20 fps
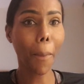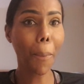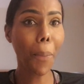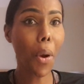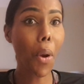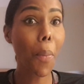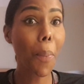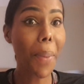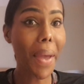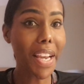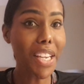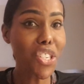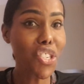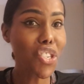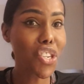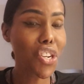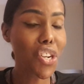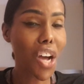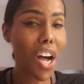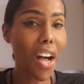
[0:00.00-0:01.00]

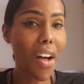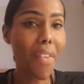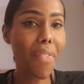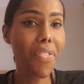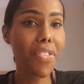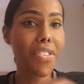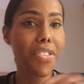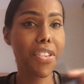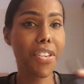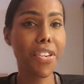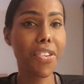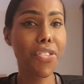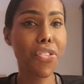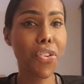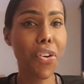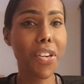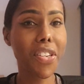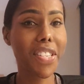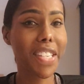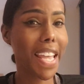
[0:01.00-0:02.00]
probation officers
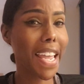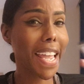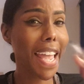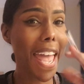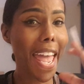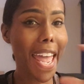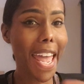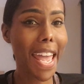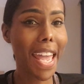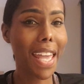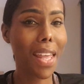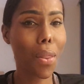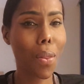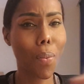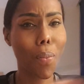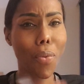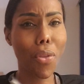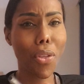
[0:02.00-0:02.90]
are saying, hey,